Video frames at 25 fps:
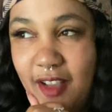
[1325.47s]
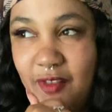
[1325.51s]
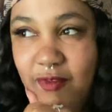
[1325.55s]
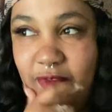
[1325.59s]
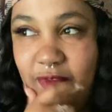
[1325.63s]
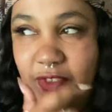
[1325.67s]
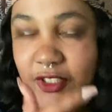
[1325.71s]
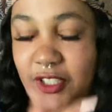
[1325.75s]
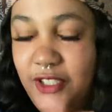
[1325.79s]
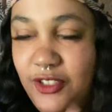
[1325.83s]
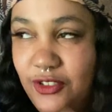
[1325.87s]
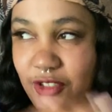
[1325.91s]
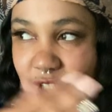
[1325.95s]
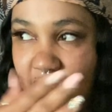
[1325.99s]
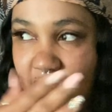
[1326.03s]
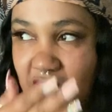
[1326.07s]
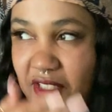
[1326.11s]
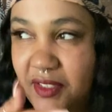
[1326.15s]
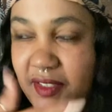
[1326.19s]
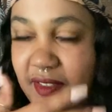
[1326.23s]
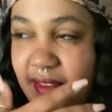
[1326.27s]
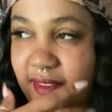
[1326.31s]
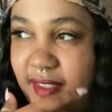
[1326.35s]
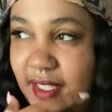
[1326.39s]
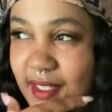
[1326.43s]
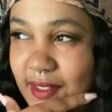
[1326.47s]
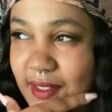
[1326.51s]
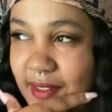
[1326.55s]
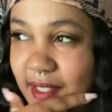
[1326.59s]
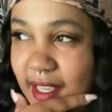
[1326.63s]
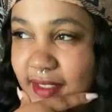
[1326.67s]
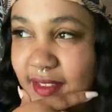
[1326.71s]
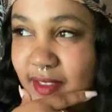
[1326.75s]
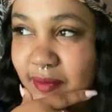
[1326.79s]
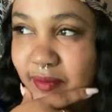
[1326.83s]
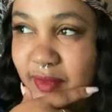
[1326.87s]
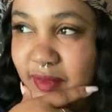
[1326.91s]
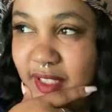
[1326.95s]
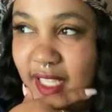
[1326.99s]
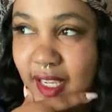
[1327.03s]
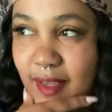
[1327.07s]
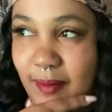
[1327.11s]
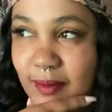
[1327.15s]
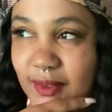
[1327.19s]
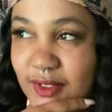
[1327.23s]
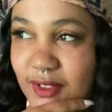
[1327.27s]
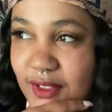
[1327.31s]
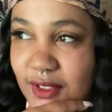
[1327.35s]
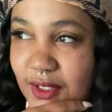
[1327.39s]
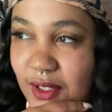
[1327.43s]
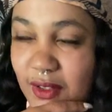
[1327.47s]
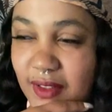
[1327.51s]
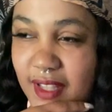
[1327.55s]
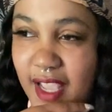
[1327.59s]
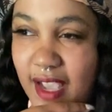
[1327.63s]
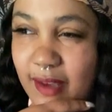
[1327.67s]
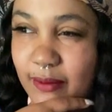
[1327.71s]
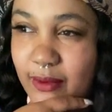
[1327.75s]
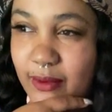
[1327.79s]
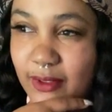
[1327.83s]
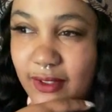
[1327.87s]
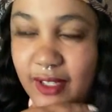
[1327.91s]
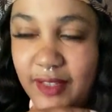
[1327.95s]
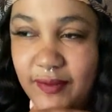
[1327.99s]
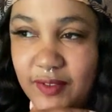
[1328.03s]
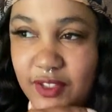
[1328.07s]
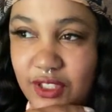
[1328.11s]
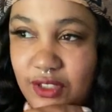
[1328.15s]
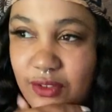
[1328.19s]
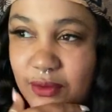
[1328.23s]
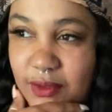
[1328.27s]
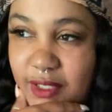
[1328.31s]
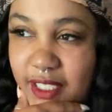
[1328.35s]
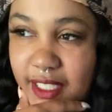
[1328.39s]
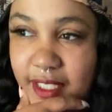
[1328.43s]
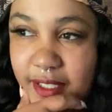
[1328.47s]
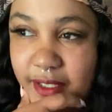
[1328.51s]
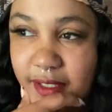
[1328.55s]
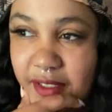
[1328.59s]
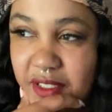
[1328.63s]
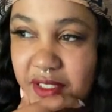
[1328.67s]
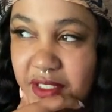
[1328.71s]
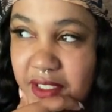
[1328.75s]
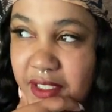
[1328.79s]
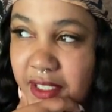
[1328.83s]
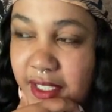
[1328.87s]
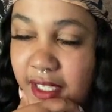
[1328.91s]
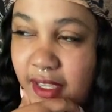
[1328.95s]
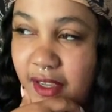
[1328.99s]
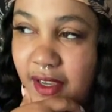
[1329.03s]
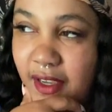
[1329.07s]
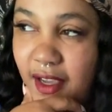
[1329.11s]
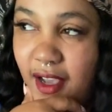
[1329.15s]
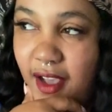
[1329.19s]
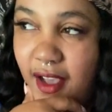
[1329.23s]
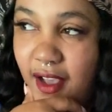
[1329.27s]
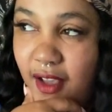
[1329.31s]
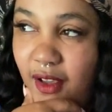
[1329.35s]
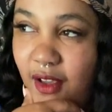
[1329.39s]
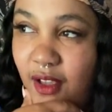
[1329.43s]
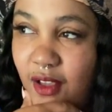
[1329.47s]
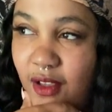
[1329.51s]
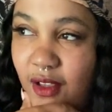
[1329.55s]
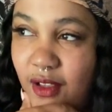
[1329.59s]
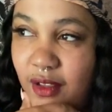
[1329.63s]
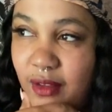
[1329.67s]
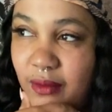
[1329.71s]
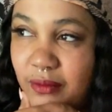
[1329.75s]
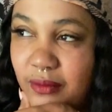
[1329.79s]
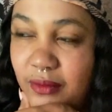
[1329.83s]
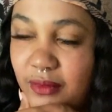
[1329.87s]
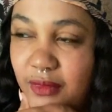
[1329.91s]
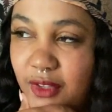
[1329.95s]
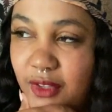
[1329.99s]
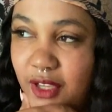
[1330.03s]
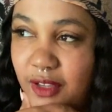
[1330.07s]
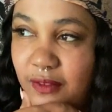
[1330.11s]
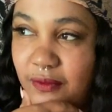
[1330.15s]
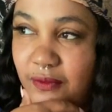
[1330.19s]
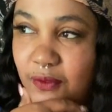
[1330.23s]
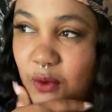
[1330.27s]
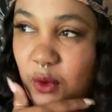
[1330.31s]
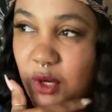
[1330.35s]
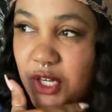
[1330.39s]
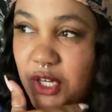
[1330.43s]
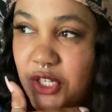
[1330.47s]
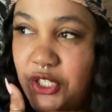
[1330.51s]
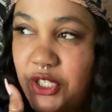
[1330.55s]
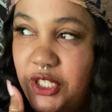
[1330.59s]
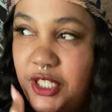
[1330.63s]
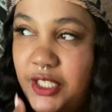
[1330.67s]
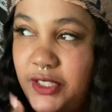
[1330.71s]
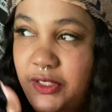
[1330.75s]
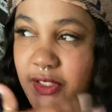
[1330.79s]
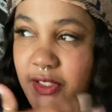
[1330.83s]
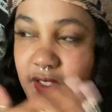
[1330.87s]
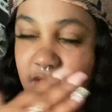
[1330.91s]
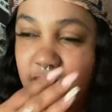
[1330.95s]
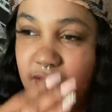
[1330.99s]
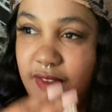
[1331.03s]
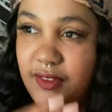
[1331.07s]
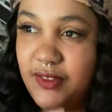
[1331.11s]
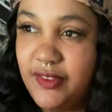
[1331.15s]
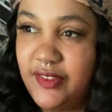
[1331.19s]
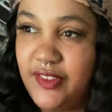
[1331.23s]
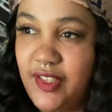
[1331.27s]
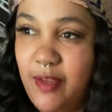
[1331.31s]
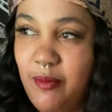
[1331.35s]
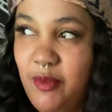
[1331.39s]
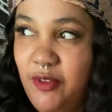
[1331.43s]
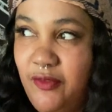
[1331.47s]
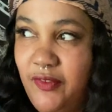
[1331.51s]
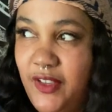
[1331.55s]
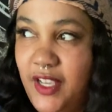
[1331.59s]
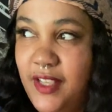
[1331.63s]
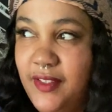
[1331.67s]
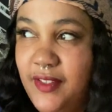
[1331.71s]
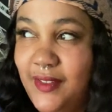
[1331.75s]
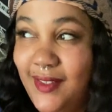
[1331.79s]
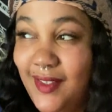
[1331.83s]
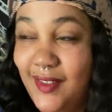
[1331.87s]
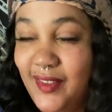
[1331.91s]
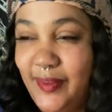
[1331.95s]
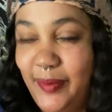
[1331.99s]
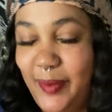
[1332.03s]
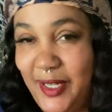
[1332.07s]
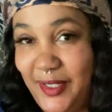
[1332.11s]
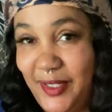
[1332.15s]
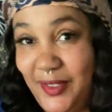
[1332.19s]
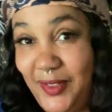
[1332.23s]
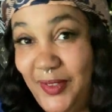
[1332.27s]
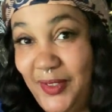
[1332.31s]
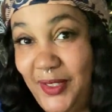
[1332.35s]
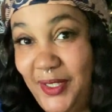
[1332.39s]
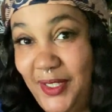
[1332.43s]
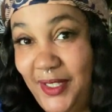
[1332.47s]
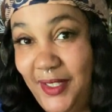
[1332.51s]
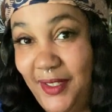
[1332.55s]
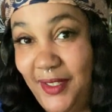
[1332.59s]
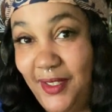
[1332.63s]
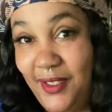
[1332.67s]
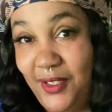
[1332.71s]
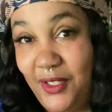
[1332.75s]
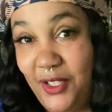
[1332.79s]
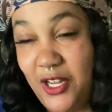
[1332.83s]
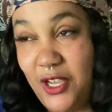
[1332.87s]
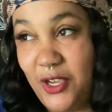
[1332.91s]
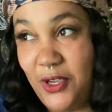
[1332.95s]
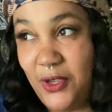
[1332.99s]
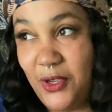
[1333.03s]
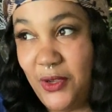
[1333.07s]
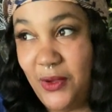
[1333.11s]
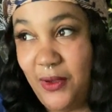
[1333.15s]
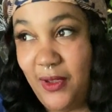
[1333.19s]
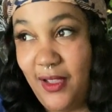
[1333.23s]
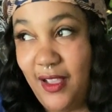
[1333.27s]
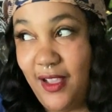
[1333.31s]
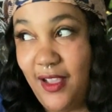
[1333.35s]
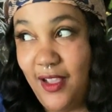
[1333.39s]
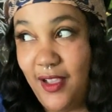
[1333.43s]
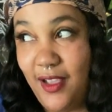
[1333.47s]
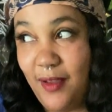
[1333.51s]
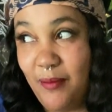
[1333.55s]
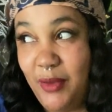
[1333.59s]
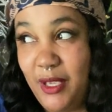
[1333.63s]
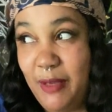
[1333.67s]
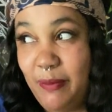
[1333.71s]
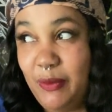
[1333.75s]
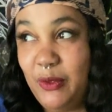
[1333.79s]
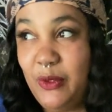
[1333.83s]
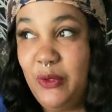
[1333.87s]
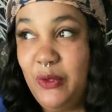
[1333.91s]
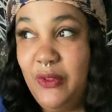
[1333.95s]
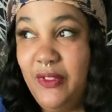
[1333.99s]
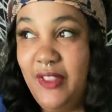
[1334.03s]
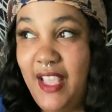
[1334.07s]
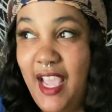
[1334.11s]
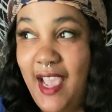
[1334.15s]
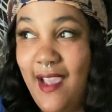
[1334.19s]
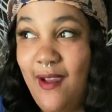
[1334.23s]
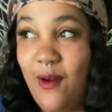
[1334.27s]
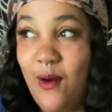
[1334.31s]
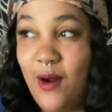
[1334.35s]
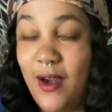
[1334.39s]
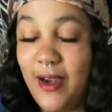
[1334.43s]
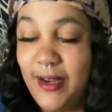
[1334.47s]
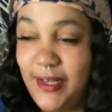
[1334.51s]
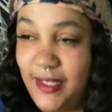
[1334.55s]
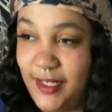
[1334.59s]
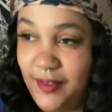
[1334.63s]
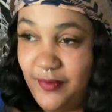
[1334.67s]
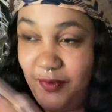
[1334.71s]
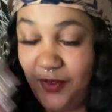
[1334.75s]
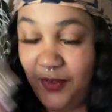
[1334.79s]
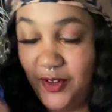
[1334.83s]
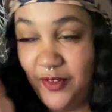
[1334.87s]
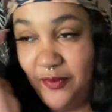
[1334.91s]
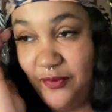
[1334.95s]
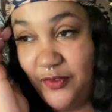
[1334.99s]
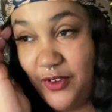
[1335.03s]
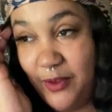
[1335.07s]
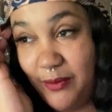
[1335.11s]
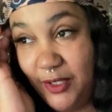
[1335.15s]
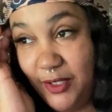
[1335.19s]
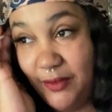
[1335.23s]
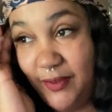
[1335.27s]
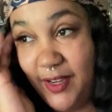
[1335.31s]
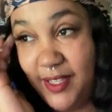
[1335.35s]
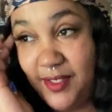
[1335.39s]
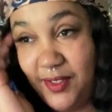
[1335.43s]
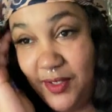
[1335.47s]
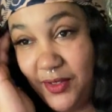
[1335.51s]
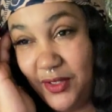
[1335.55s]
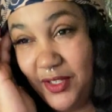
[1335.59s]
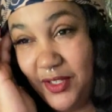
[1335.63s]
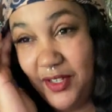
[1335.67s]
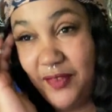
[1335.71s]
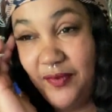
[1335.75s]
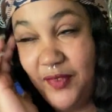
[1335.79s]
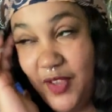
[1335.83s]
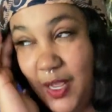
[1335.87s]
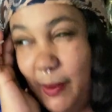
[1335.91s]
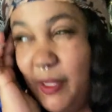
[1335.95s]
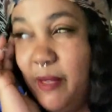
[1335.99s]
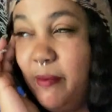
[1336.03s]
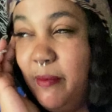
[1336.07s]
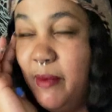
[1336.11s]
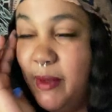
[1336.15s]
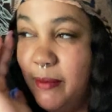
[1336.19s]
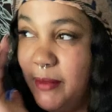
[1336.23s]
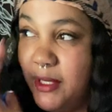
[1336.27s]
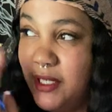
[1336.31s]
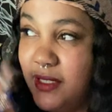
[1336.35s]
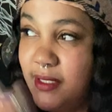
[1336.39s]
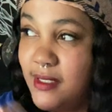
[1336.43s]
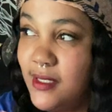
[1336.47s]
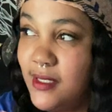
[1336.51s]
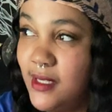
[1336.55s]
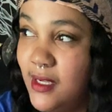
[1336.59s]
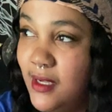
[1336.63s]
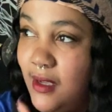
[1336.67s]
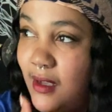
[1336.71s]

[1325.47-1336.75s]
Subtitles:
I'm feeling drawn to say that. Sometimes, you know, that won't even do it either. Unfortunately, some of us, especially, you know, people that are different from the rest of their family members,